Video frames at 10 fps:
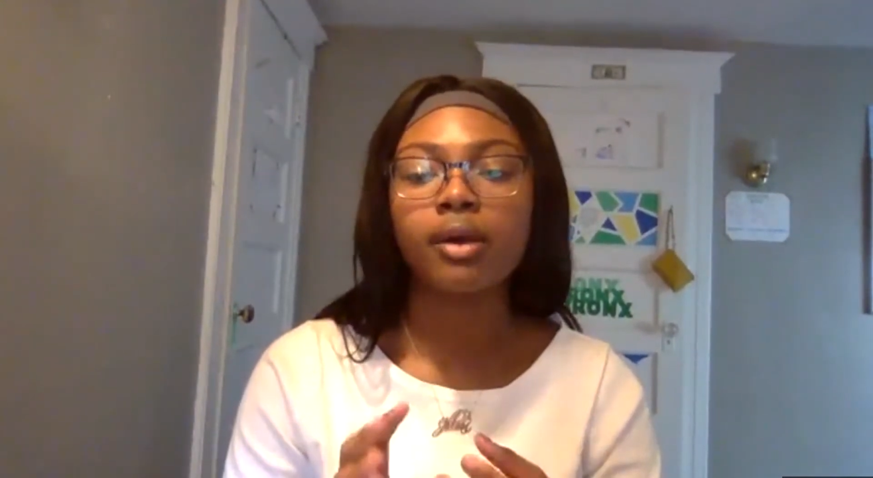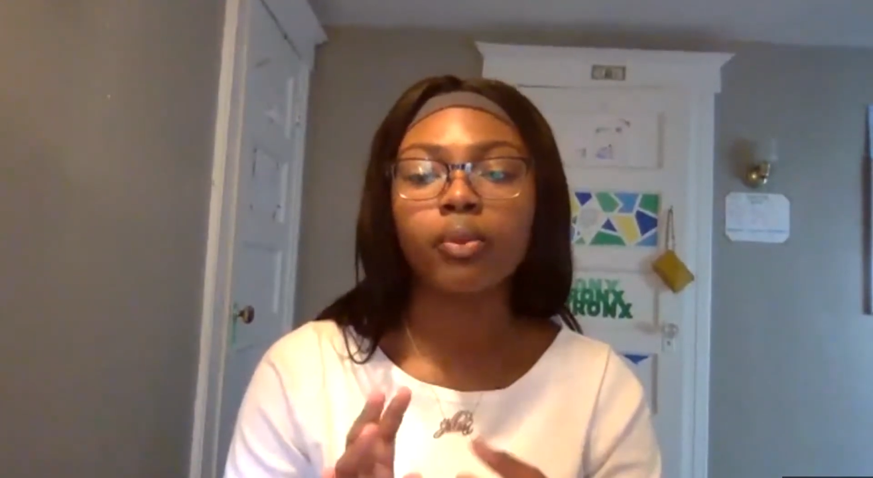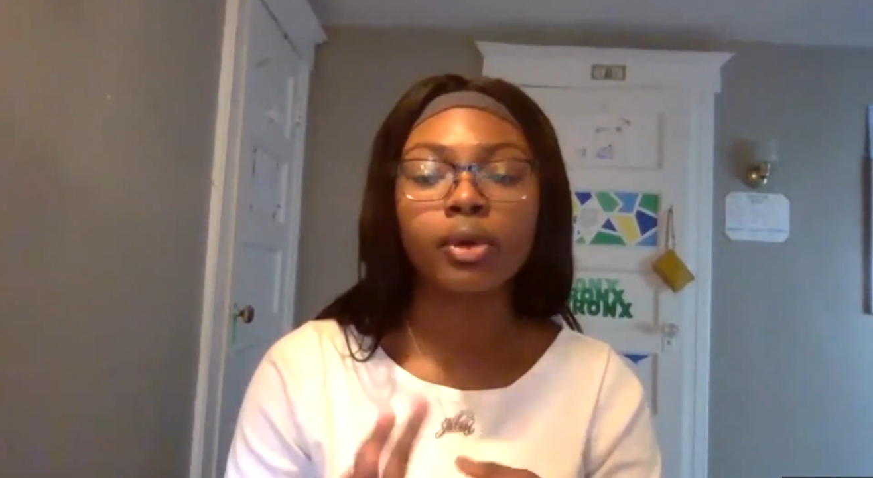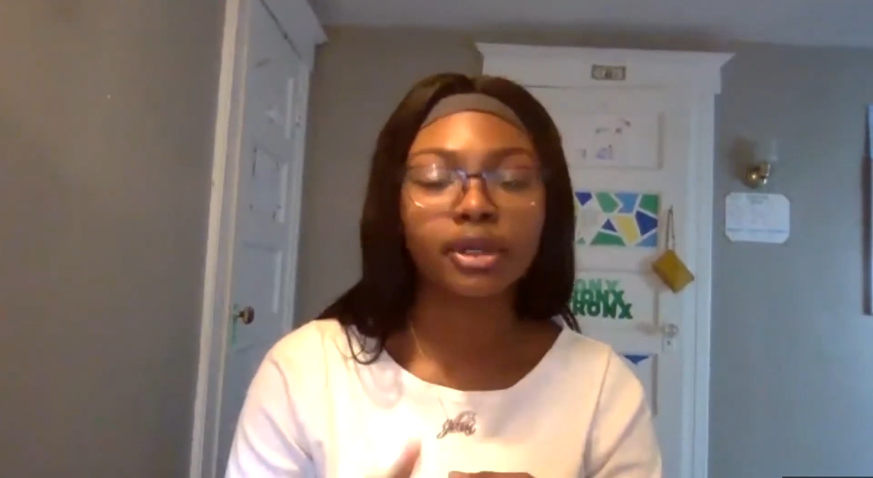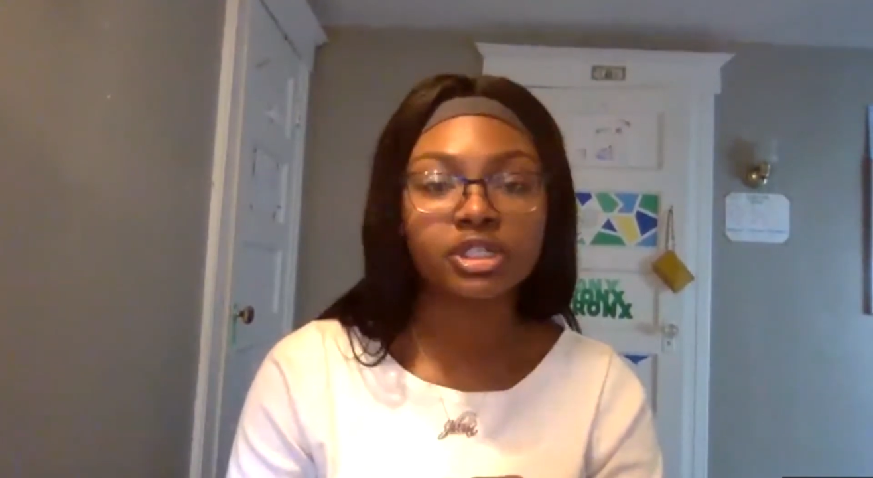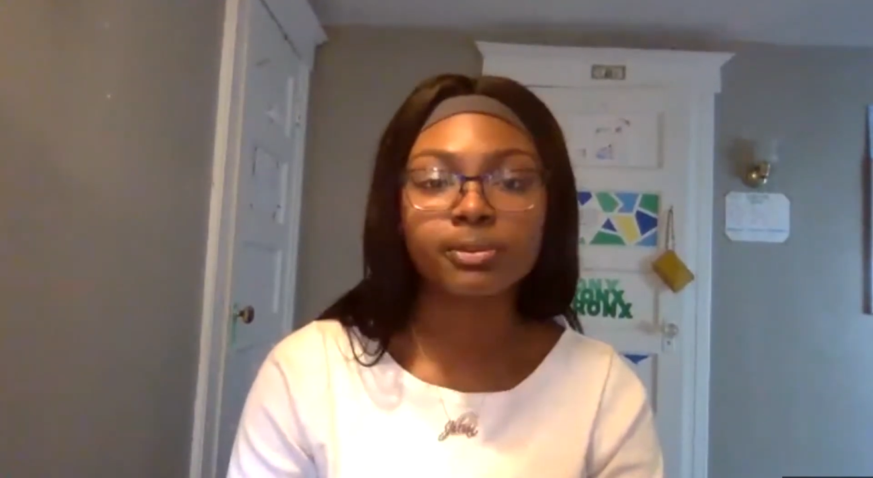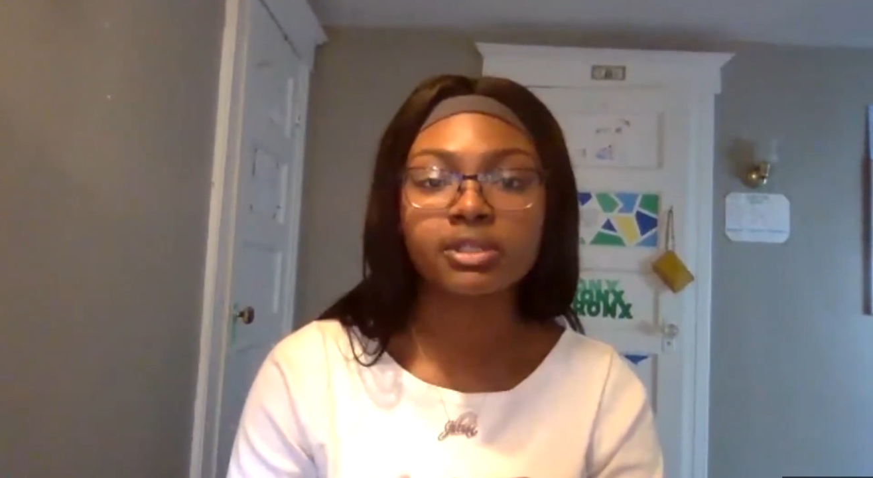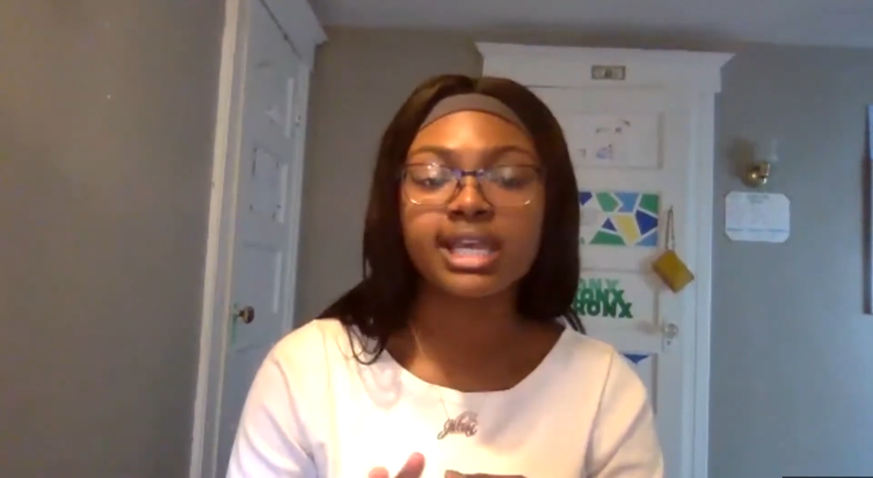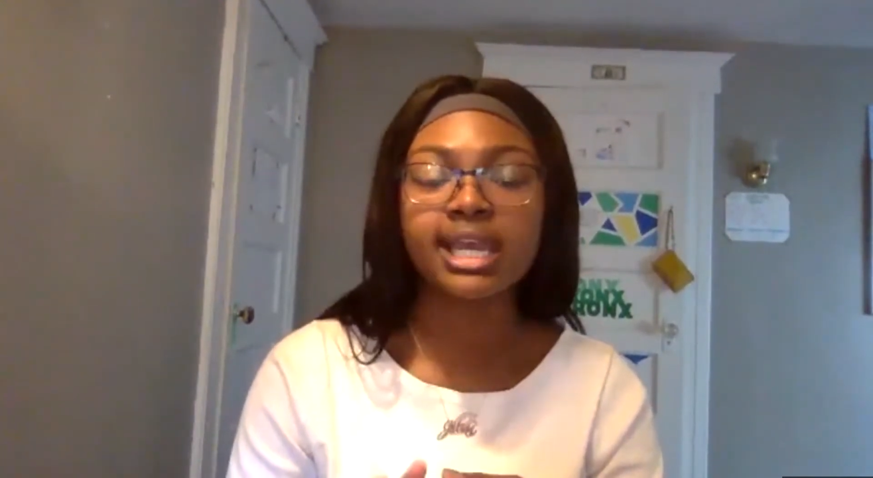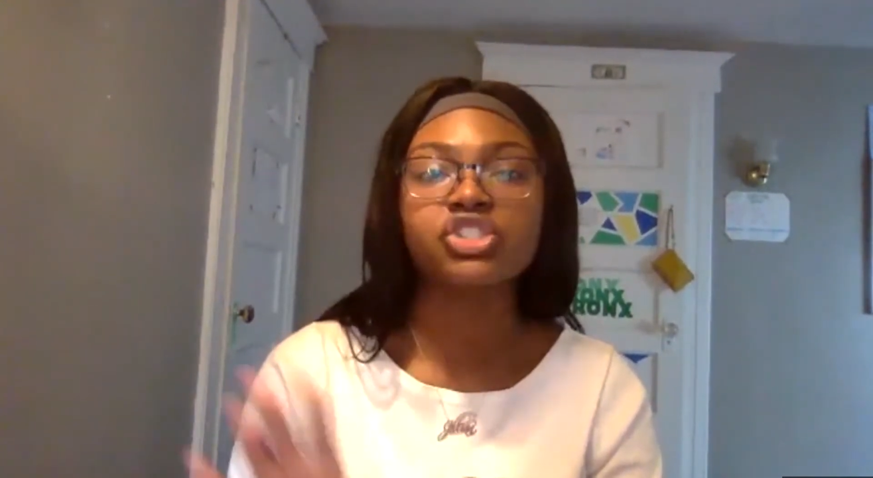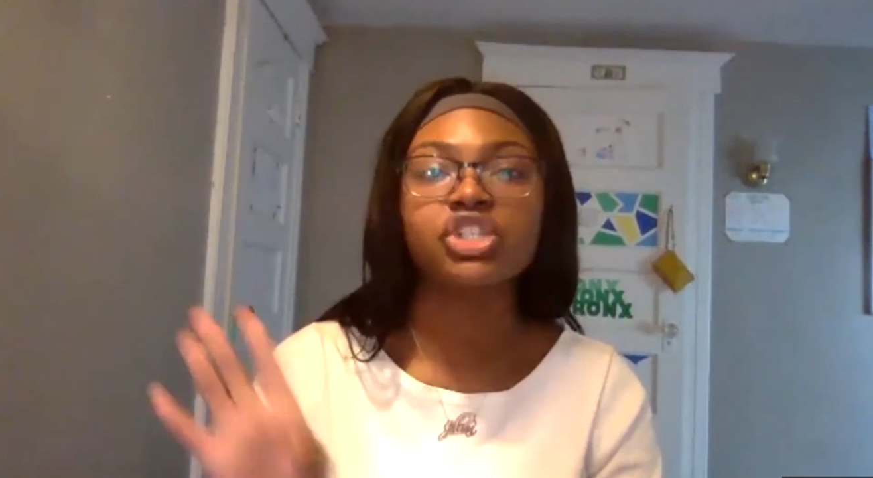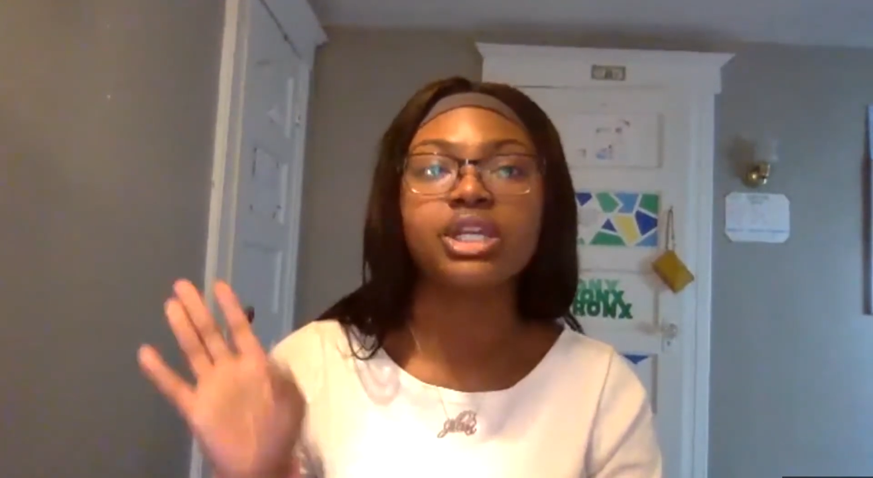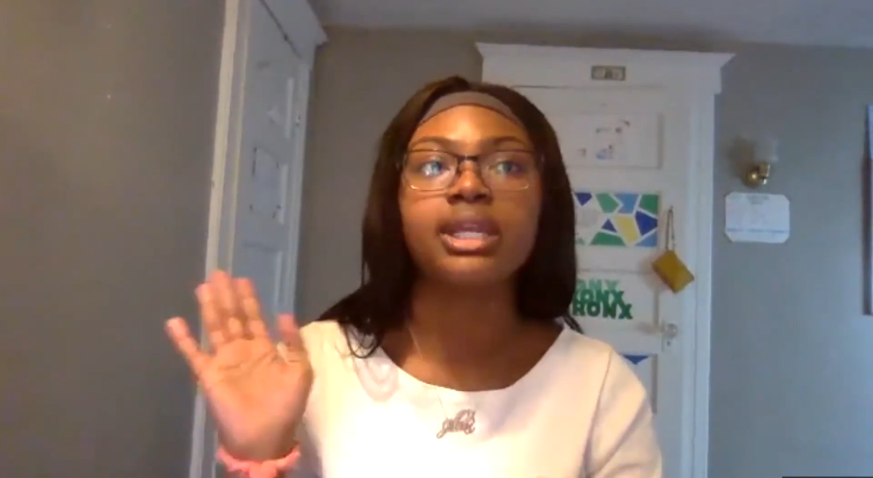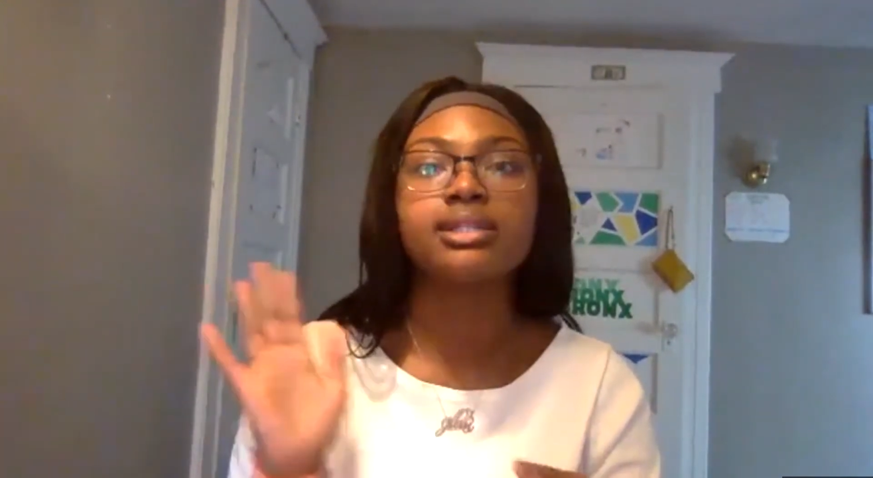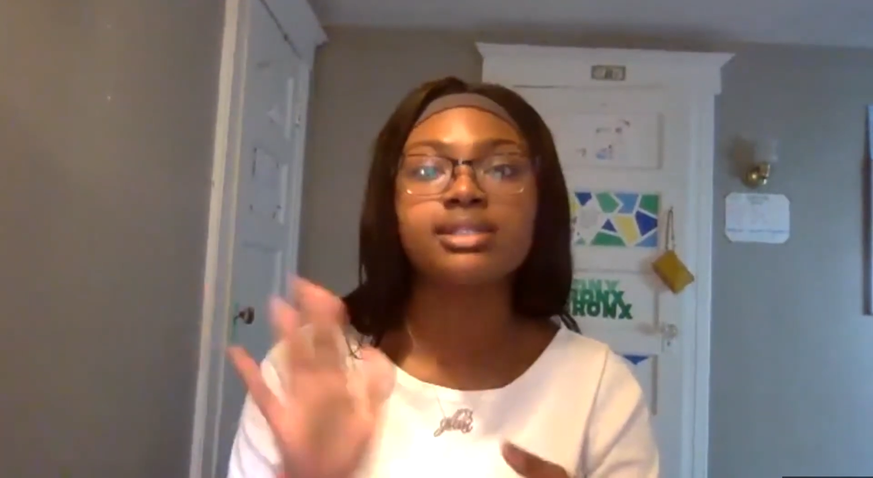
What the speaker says: workers protection,